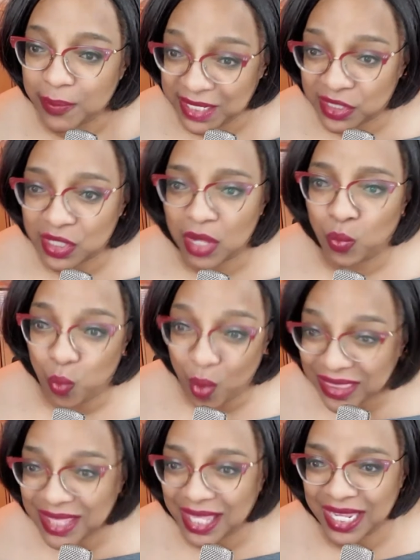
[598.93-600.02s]
Based on
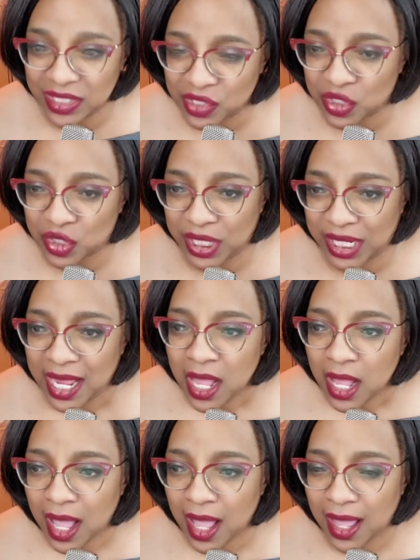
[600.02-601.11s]
what the industry
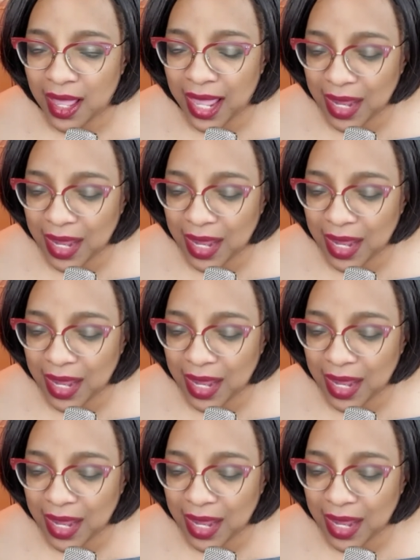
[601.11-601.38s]
uh,